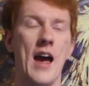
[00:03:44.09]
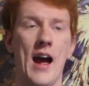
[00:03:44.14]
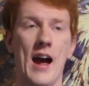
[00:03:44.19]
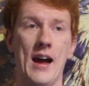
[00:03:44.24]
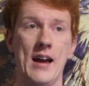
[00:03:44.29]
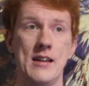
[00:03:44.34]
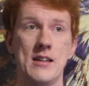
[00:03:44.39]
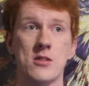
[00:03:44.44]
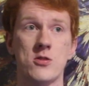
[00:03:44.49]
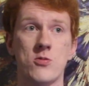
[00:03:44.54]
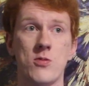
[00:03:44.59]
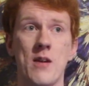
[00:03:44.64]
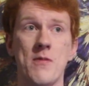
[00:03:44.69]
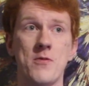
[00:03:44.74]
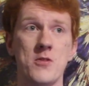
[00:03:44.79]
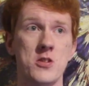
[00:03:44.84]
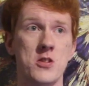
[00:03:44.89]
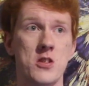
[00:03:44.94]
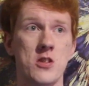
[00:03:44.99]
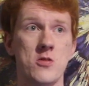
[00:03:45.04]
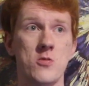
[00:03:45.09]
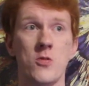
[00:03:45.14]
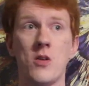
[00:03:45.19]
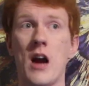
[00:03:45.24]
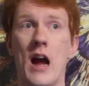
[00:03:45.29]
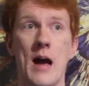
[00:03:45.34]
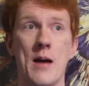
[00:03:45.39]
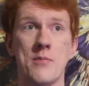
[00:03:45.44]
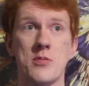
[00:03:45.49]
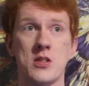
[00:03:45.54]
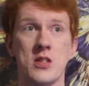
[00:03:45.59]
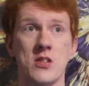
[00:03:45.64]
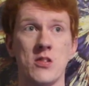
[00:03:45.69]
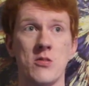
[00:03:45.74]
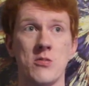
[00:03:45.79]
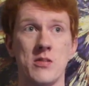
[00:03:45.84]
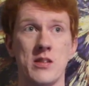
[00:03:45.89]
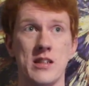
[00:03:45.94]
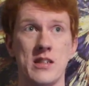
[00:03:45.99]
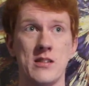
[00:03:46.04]
and its references were
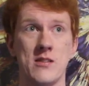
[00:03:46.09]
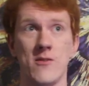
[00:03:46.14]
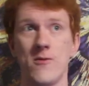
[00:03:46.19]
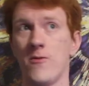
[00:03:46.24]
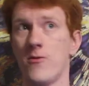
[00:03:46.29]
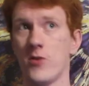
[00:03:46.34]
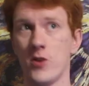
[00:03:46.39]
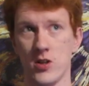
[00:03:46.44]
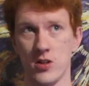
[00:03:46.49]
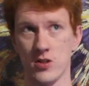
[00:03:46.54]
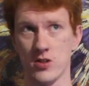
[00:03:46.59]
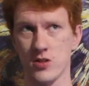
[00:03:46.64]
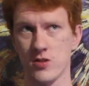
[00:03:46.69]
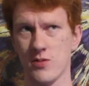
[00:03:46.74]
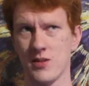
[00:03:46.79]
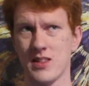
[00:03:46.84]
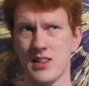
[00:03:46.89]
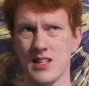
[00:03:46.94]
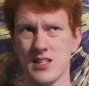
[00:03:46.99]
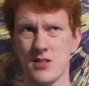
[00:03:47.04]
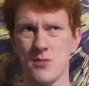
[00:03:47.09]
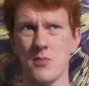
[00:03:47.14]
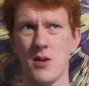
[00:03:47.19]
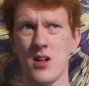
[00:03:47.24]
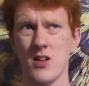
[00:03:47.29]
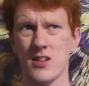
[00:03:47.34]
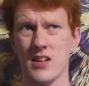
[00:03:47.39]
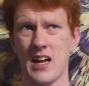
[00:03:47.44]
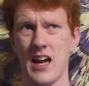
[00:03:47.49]
absolutely diverse, with the small